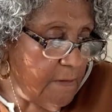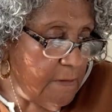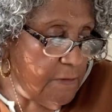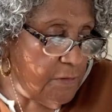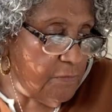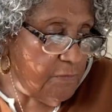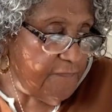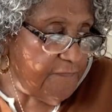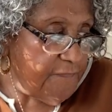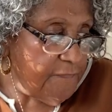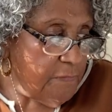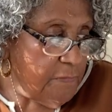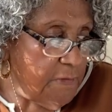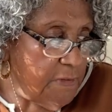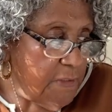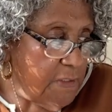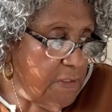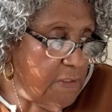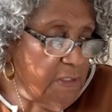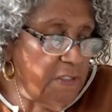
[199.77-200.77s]
you know, for an
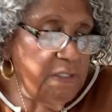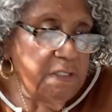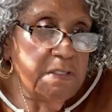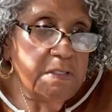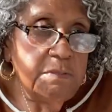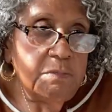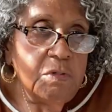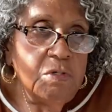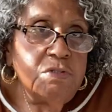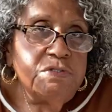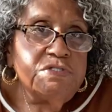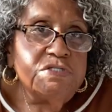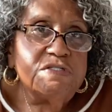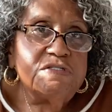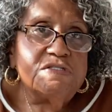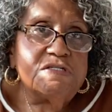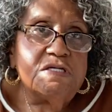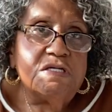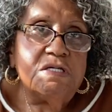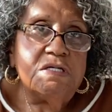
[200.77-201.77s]

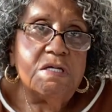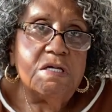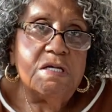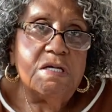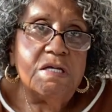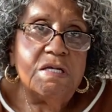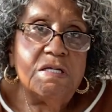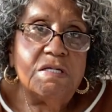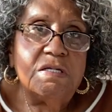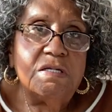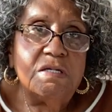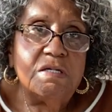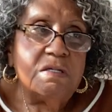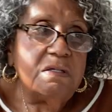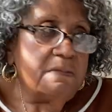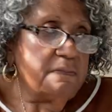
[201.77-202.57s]
emergency, and